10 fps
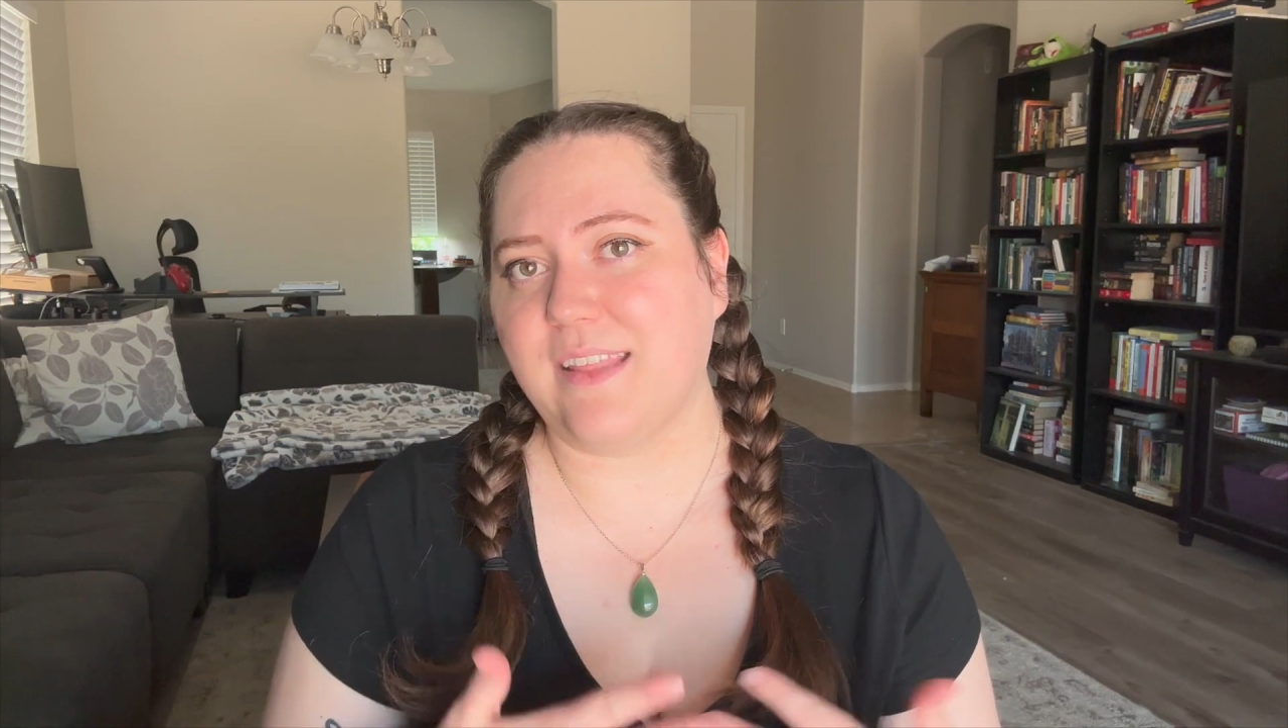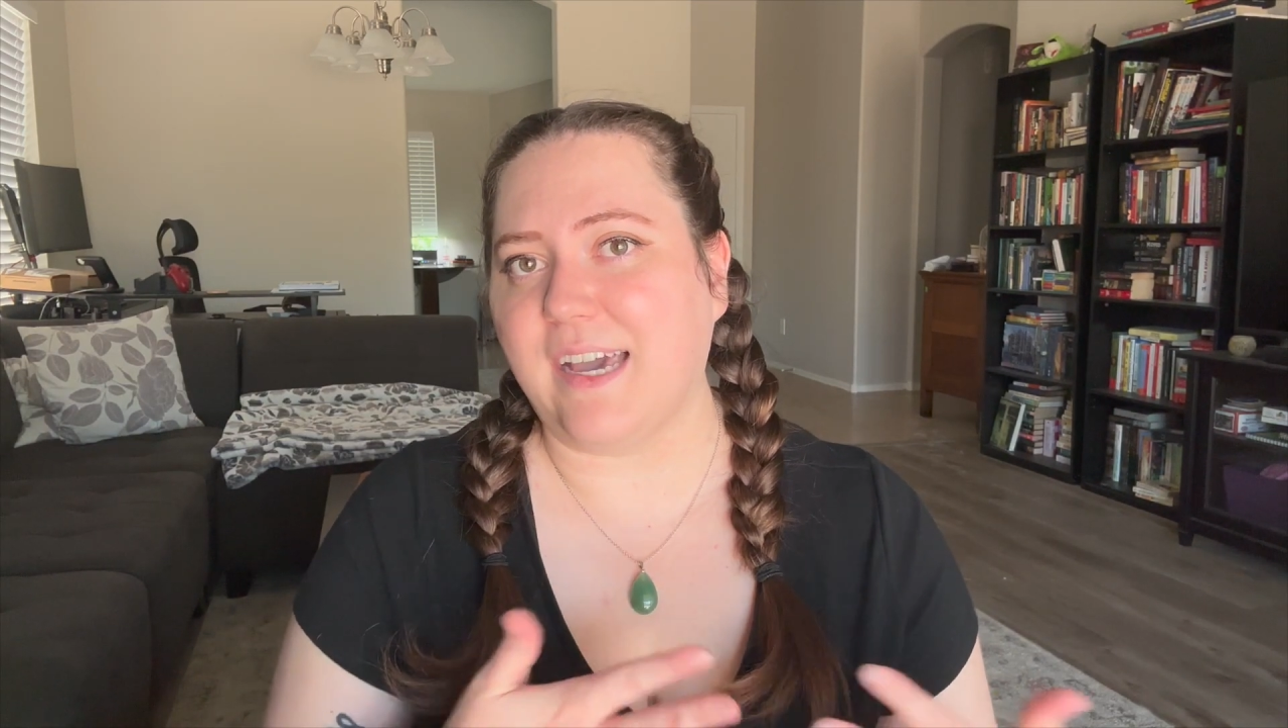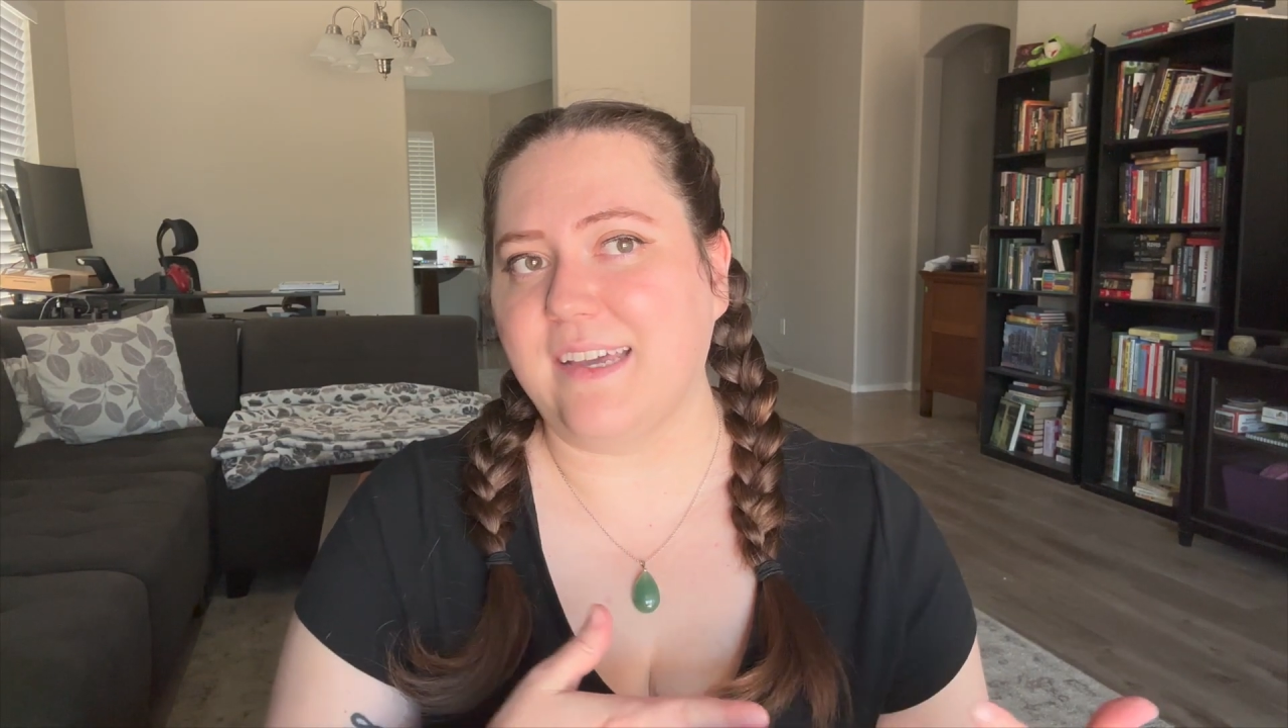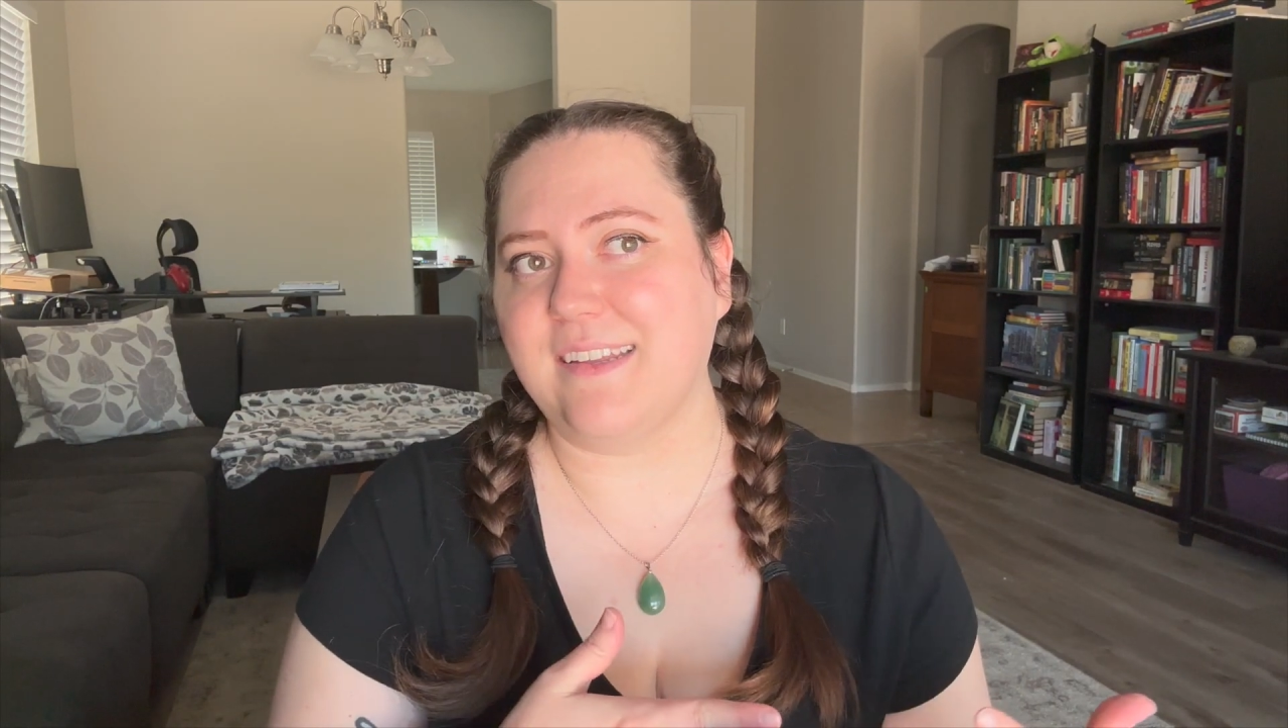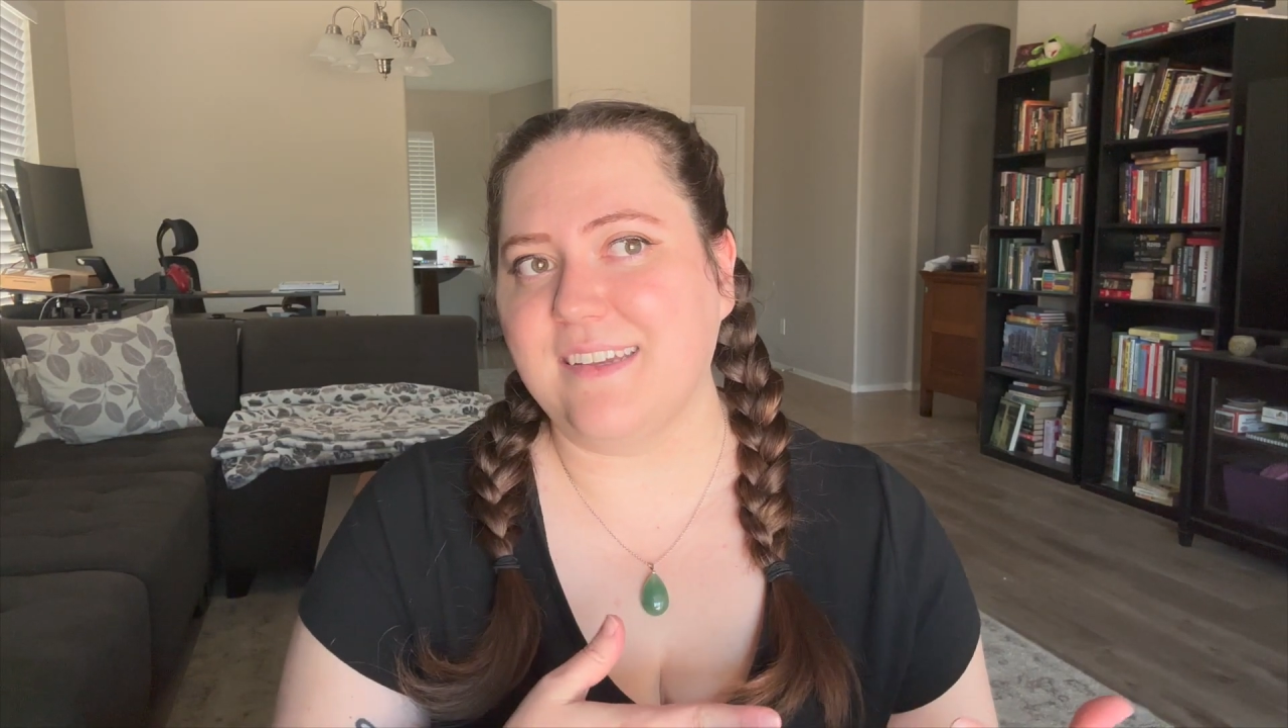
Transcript: that